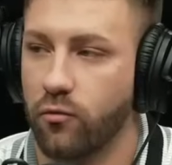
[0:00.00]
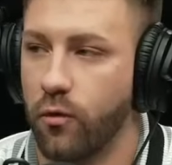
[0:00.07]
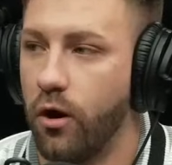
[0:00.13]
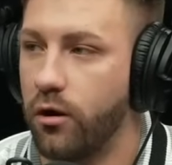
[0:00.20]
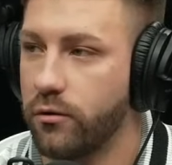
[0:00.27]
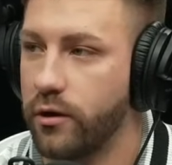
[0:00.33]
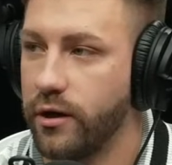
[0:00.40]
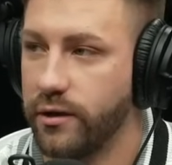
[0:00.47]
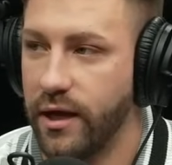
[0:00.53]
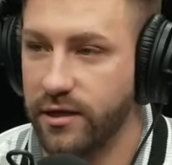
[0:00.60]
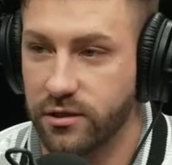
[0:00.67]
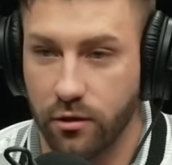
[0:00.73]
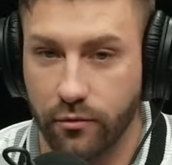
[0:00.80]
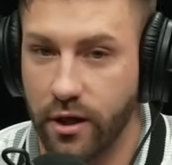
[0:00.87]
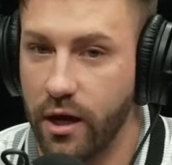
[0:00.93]
wrong, and that's
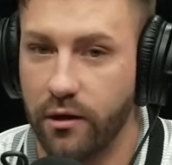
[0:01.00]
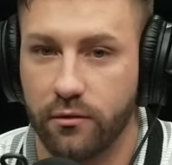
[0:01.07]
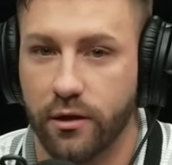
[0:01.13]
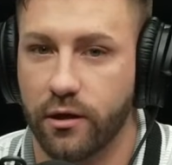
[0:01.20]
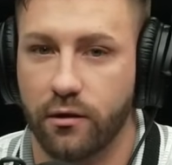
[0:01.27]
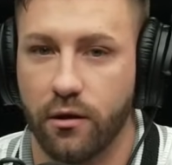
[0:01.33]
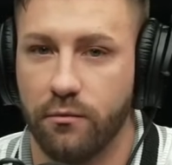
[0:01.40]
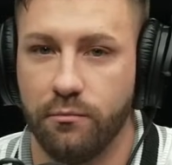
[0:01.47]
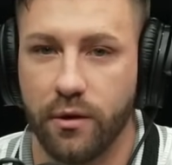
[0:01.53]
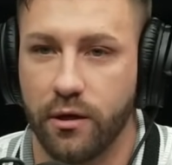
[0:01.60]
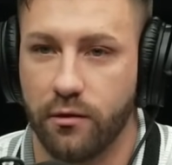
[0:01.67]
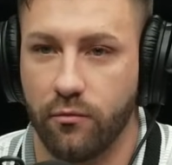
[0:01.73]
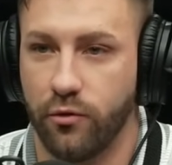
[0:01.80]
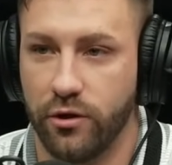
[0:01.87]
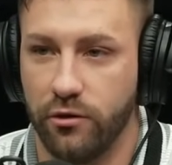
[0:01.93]
okay. Like
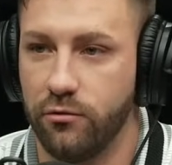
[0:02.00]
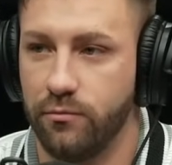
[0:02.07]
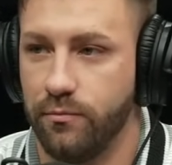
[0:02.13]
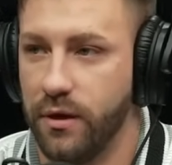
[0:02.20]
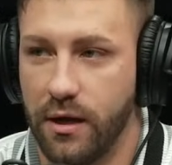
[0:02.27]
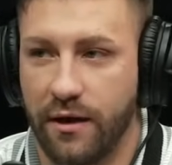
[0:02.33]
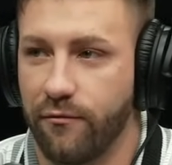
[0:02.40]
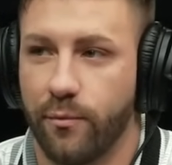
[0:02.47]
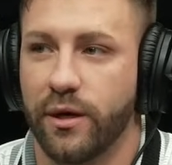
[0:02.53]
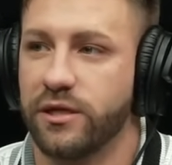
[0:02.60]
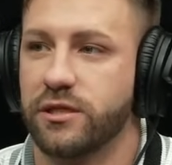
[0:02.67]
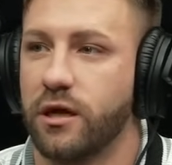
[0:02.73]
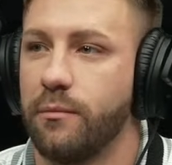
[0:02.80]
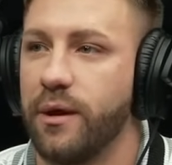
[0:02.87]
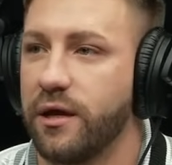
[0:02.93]
everybody's
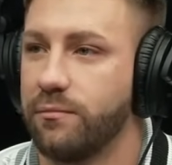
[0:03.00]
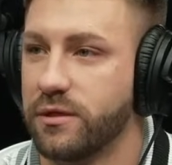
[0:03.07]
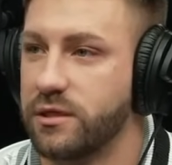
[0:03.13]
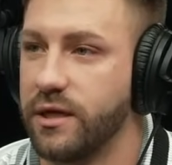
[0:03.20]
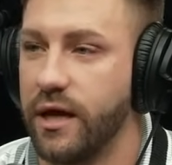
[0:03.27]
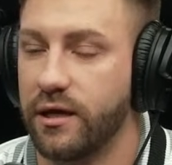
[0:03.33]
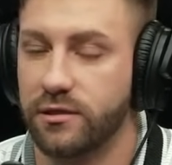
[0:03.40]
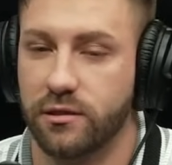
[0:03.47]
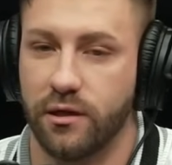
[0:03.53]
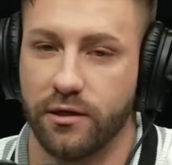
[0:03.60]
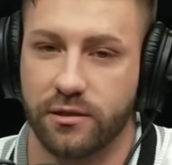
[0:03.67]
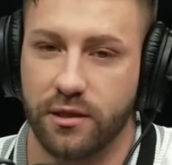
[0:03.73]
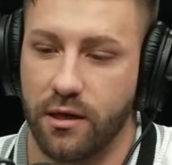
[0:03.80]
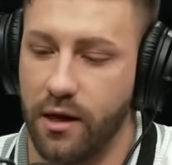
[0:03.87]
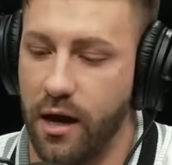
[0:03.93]
going to make mistakes.
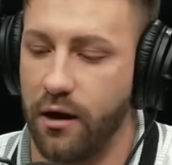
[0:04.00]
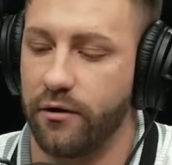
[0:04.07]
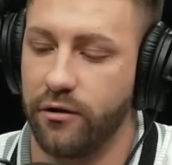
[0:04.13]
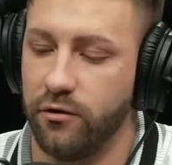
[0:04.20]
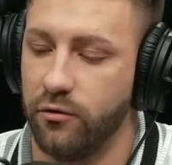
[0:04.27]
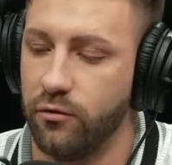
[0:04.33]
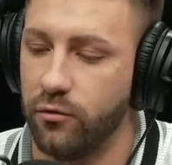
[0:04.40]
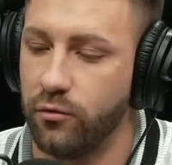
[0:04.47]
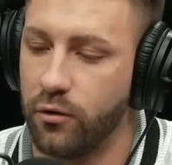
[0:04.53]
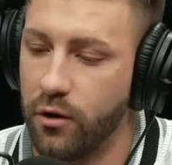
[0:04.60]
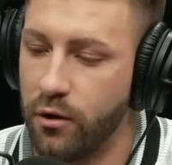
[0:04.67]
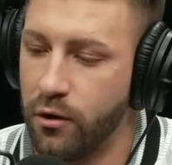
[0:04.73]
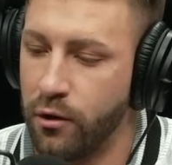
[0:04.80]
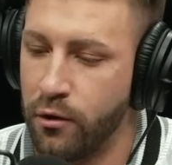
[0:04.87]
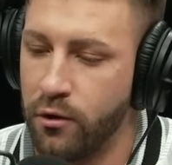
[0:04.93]
It's how do you
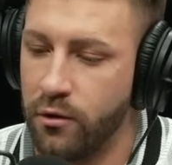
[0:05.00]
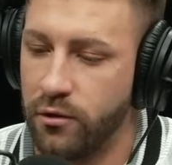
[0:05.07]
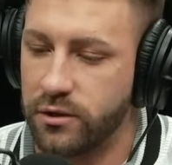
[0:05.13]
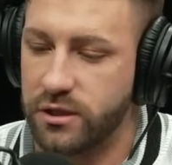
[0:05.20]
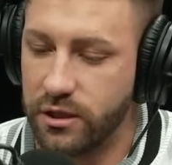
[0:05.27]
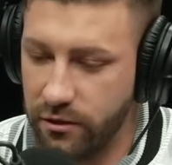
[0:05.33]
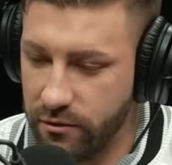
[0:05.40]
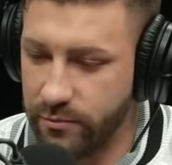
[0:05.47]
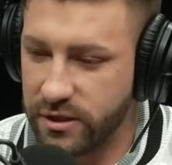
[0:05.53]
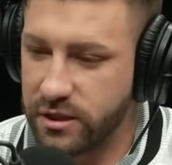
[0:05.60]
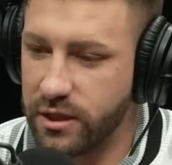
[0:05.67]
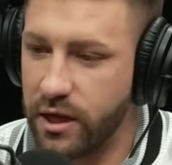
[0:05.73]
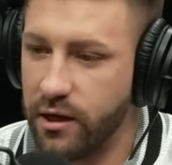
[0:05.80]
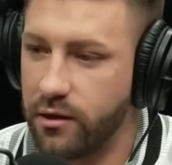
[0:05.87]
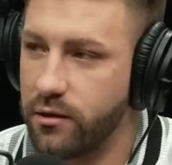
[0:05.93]
see the
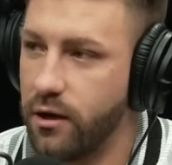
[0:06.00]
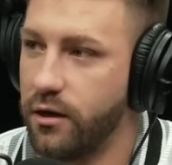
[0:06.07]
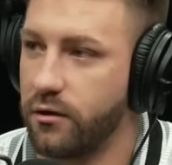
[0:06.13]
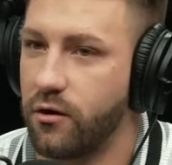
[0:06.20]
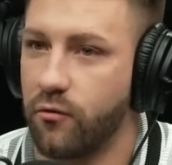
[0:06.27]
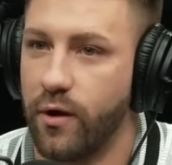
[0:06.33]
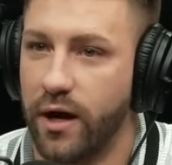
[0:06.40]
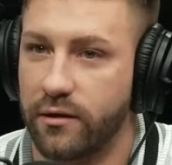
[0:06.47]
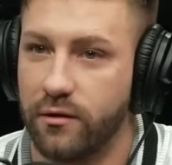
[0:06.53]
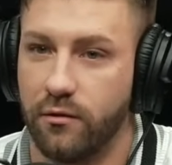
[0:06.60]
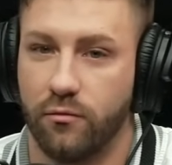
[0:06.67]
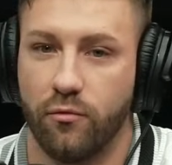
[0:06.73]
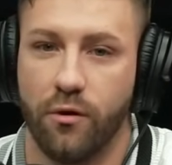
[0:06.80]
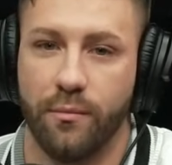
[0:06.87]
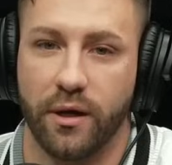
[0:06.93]
mistake and correct it?
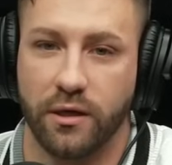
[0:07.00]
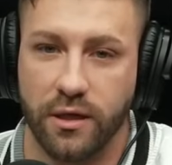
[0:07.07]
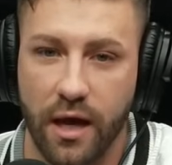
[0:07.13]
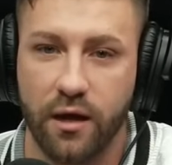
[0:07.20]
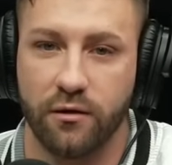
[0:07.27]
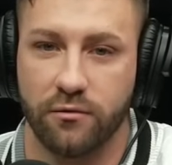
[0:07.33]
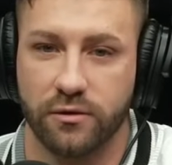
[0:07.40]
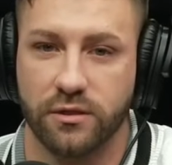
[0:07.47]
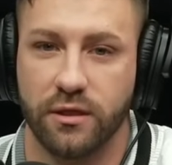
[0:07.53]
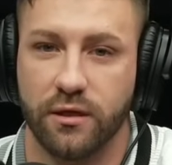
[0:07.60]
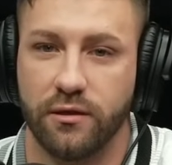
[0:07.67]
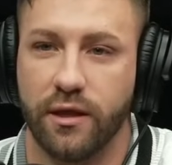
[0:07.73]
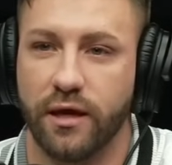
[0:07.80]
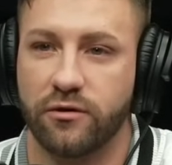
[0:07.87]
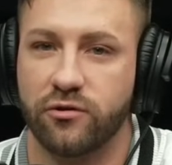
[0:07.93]
What McDaniels
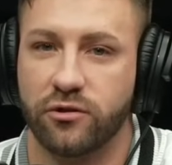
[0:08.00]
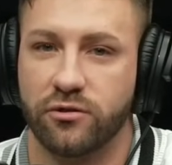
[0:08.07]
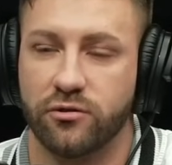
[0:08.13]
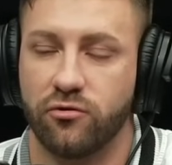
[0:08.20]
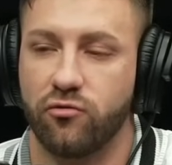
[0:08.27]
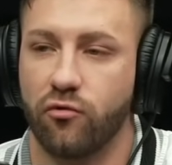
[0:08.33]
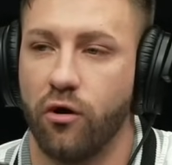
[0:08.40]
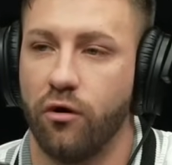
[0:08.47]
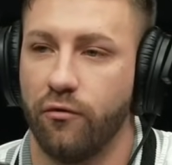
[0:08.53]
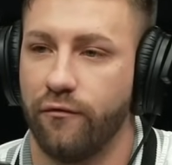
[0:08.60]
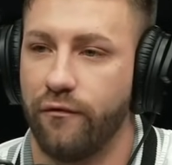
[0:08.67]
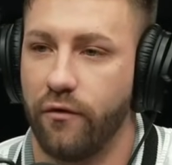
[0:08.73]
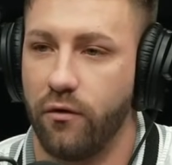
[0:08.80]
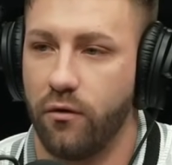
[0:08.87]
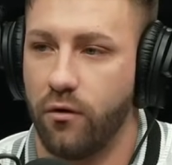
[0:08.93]
did that just drove
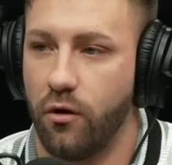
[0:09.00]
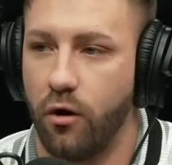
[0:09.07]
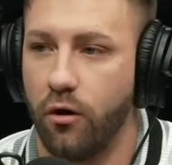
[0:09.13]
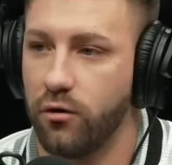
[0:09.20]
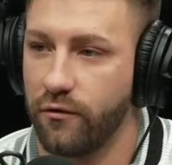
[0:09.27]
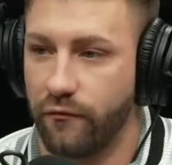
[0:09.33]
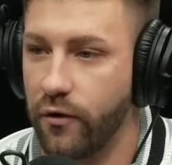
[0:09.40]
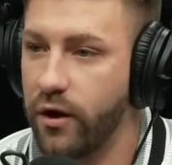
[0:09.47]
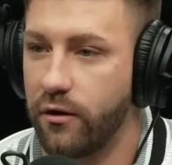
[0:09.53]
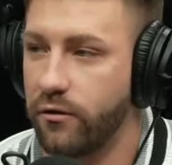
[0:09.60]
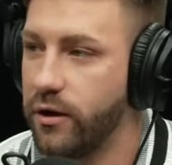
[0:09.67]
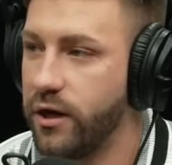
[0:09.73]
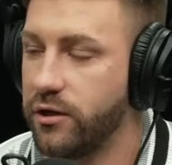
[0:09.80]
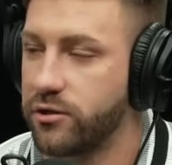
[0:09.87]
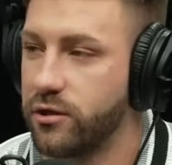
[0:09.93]
all of Raider
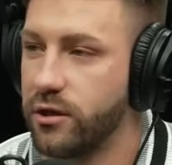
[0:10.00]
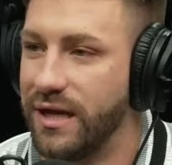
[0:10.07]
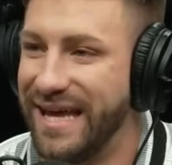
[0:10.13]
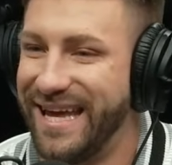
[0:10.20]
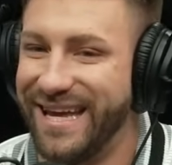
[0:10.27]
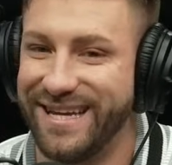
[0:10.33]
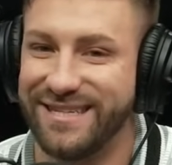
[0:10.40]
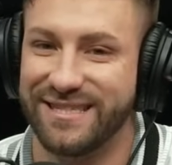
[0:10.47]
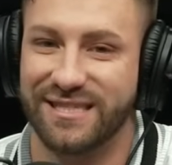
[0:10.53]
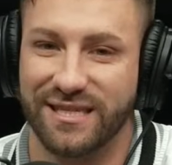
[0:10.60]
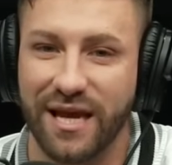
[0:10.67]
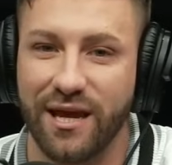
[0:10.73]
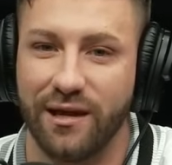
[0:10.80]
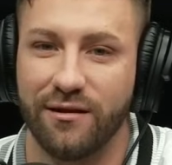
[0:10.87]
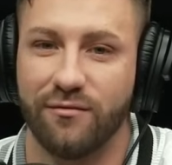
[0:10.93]
Nation
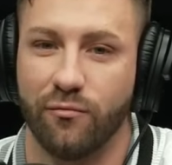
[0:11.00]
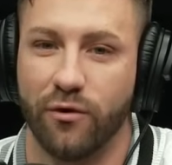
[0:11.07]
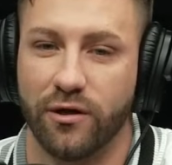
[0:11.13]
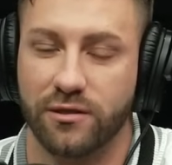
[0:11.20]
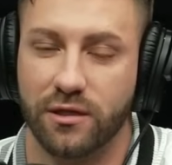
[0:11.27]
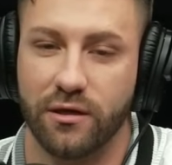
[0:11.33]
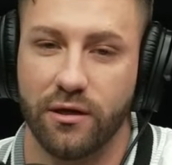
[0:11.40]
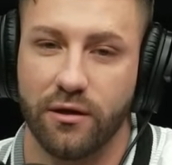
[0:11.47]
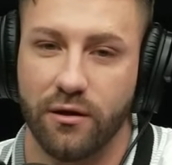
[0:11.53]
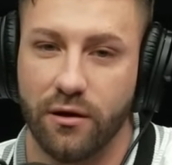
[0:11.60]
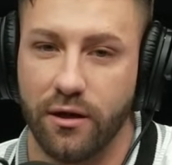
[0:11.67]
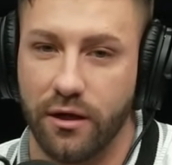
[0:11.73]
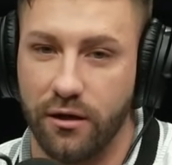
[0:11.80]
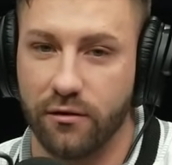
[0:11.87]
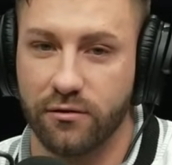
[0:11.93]
insane was,
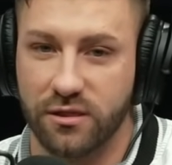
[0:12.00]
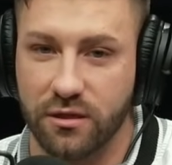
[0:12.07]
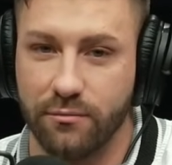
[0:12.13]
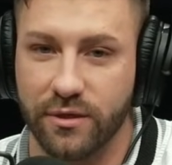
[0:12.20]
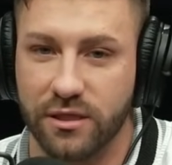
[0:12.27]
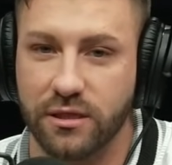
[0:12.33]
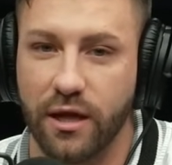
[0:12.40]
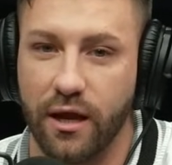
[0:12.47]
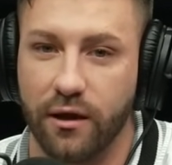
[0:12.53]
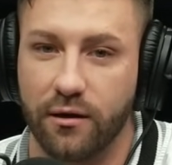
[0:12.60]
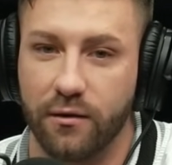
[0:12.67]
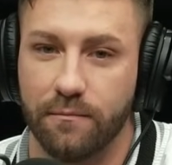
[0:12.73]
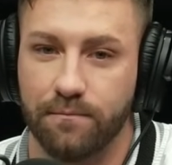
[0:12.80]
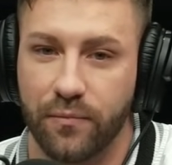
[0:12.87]
here's the mistake.